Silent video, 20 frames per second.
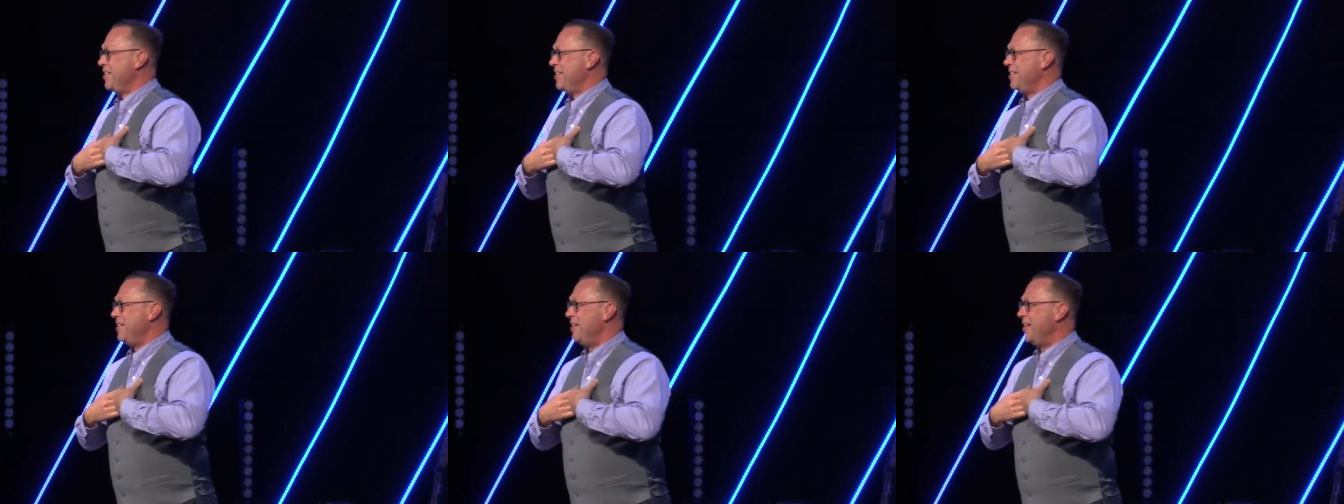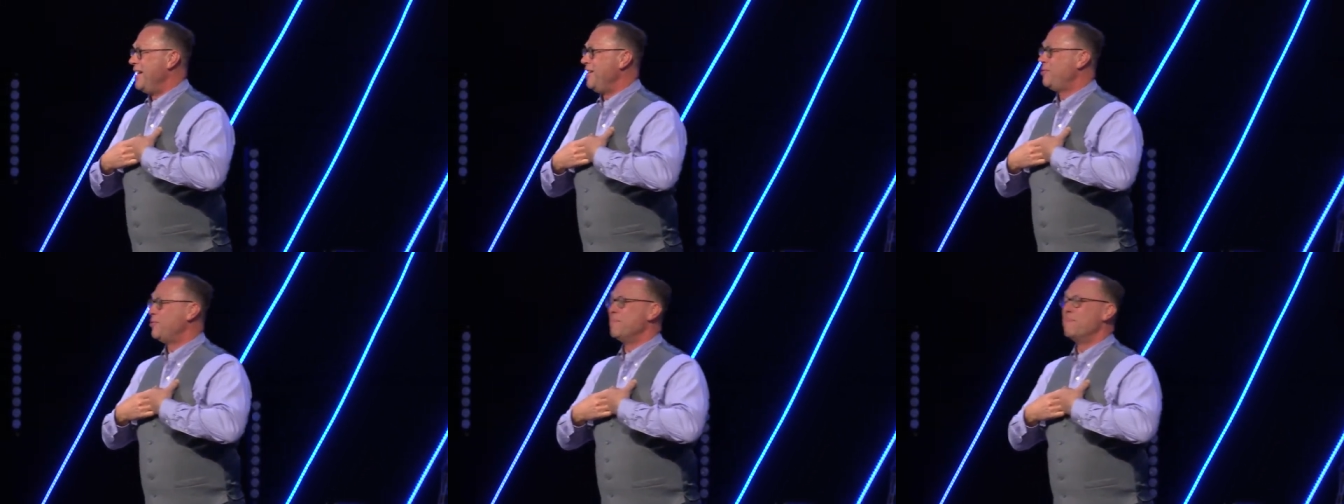You
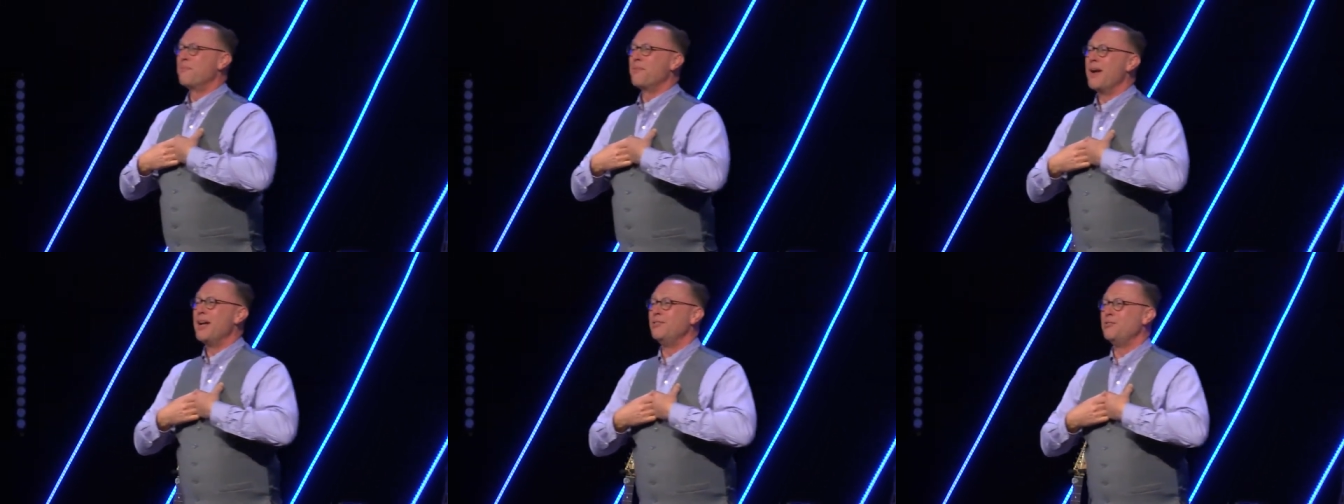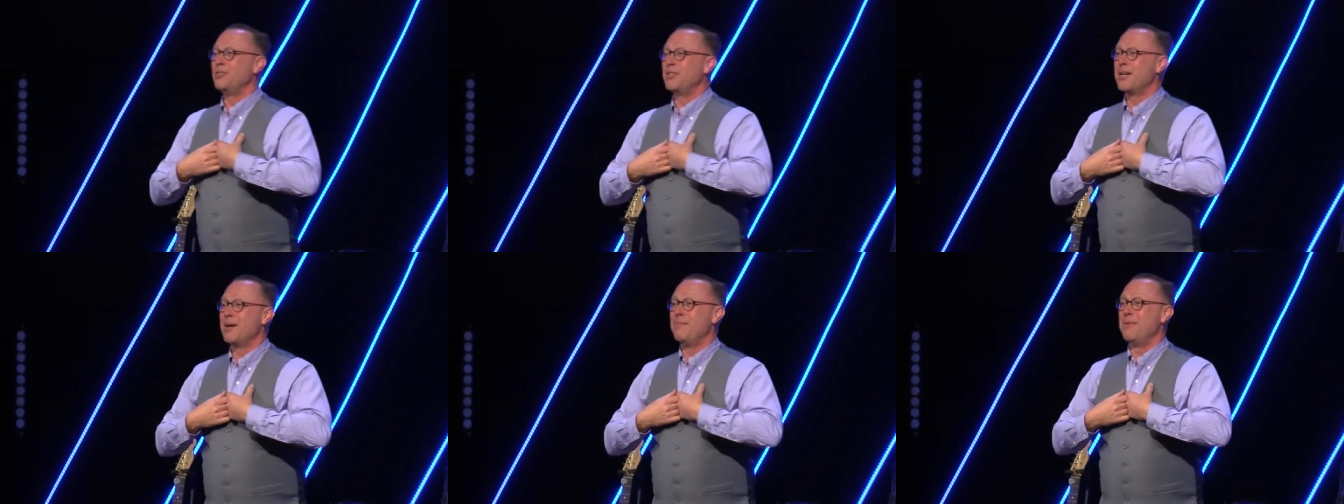need some friends
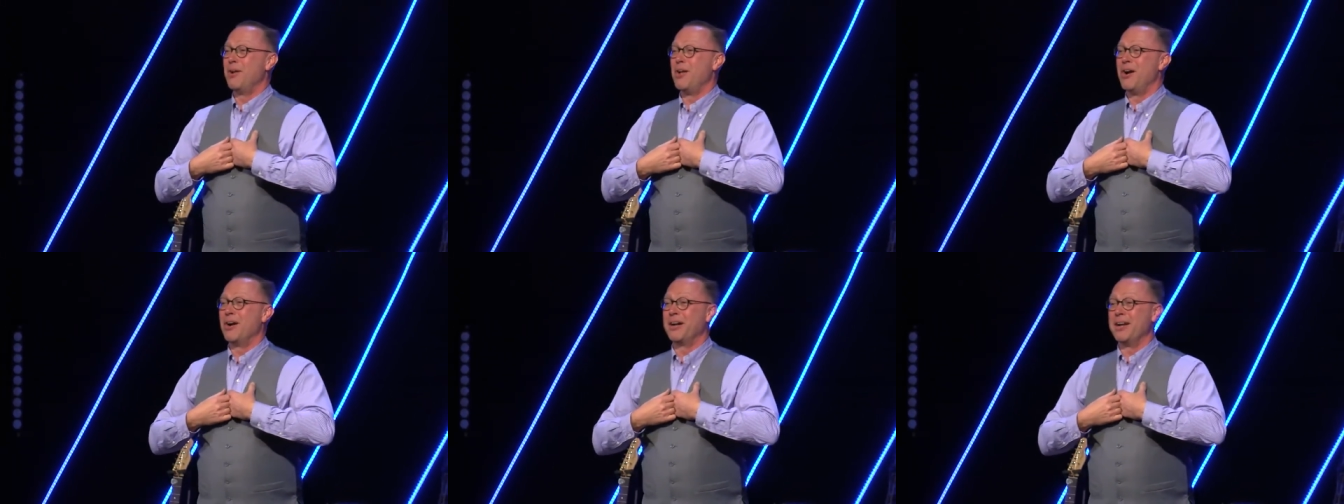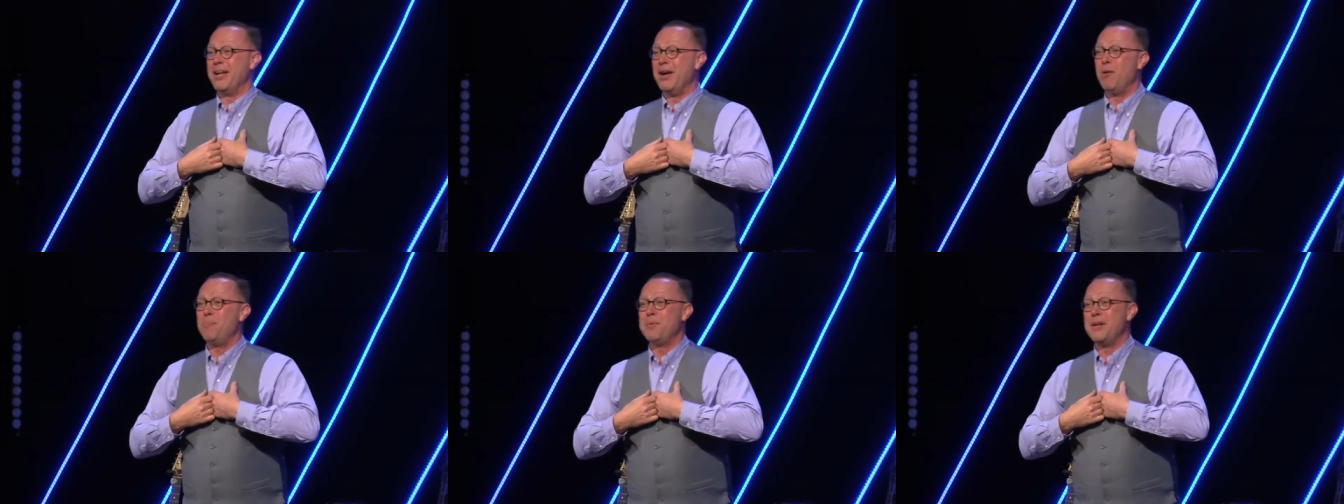to come along and
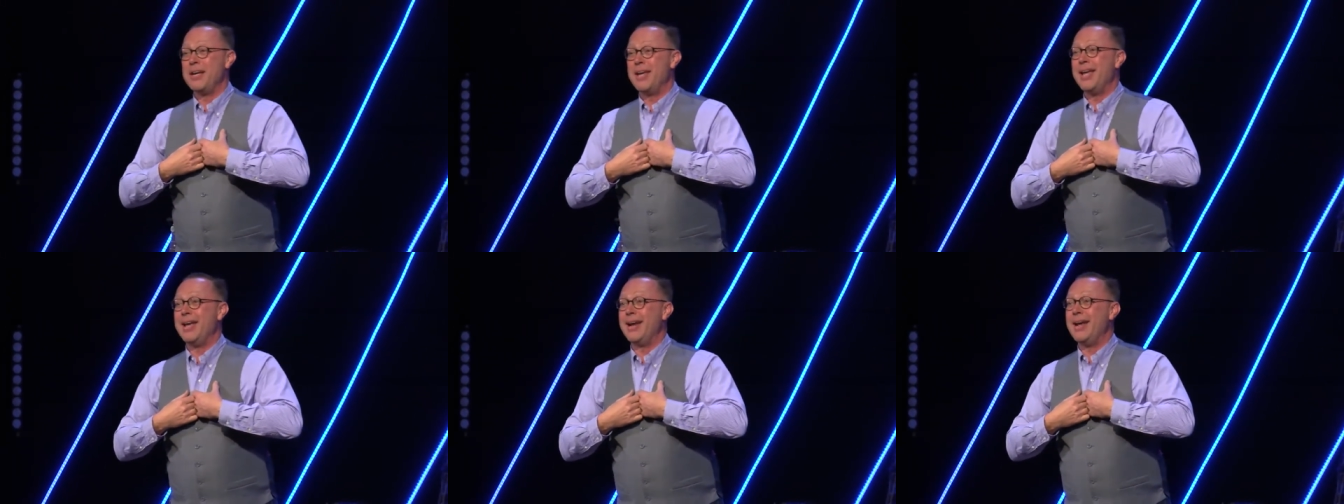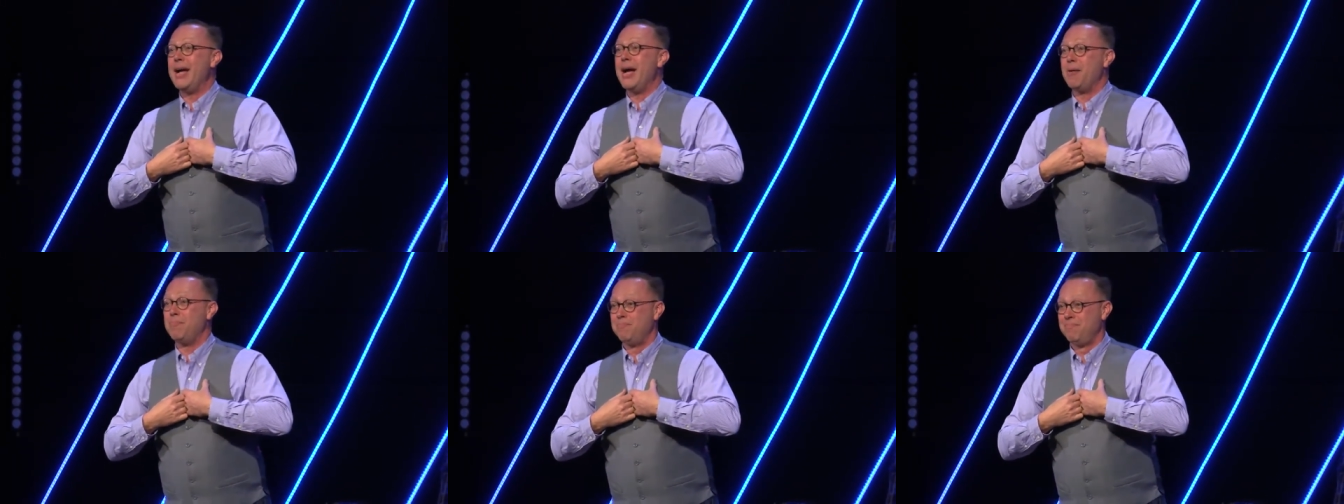help you get
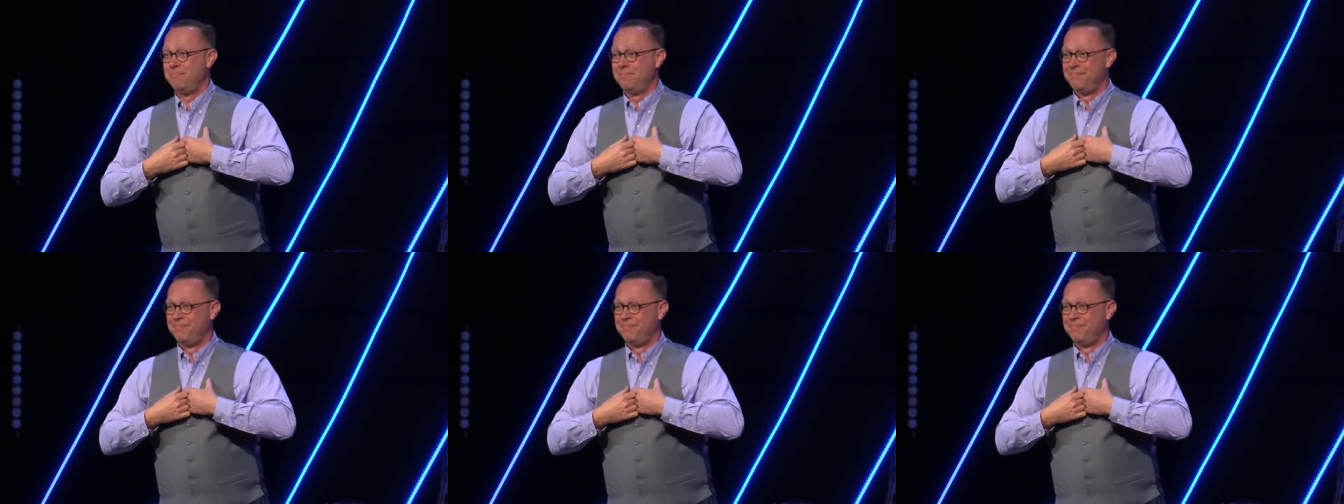up.